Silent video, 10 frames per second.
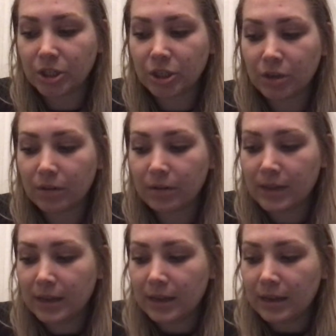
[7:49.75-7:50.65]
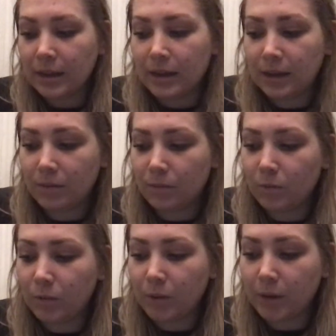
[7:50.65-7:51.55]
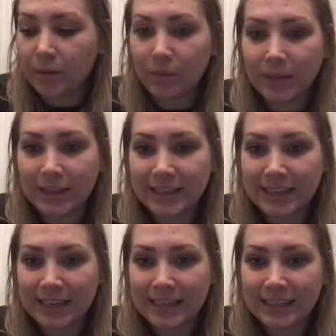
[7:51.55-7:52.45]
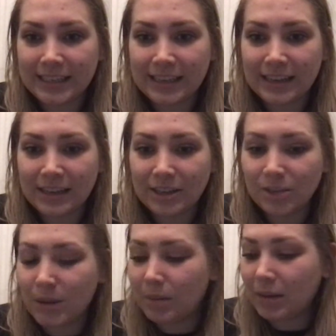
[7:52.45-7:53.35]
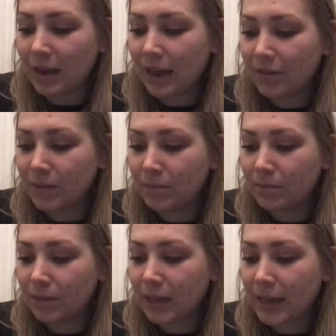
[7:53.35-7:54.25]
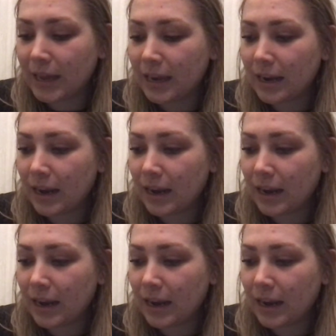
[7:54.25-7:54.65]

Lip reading: So we'll probably bring this in and see, and maybe have them play it